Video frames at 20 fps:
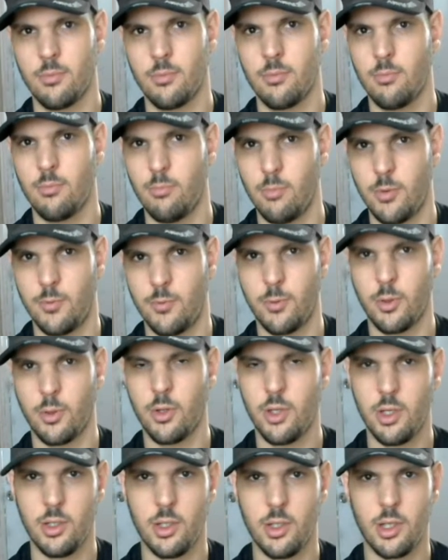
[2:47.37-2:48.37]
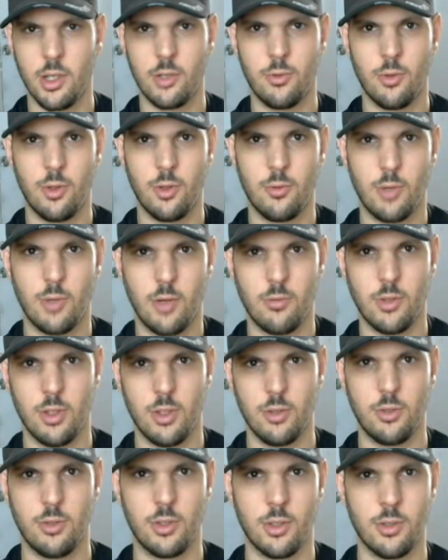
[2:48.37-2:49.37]
before the Industrial
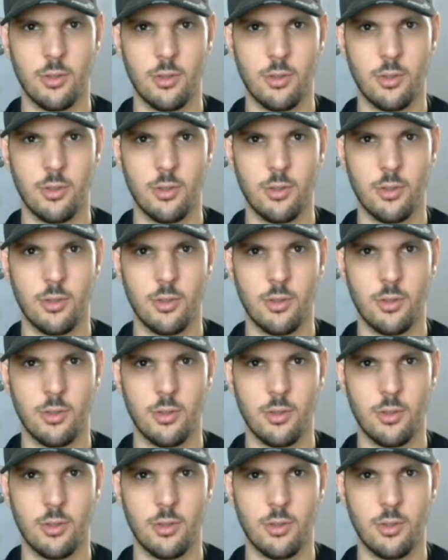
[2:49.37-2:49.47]
Revolution,